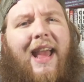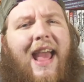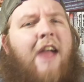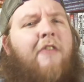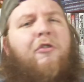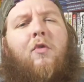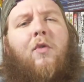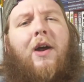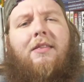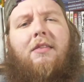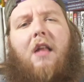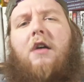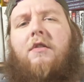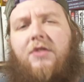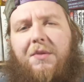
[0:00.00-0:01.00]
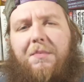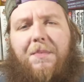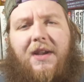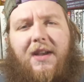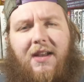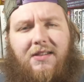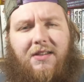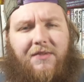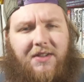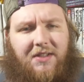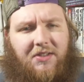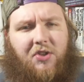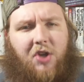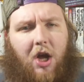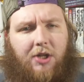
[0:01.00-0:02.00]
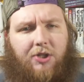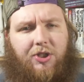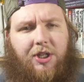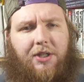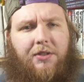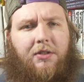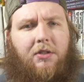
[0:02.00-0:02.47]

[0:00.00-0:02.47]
everyone loves it because of nostalgia.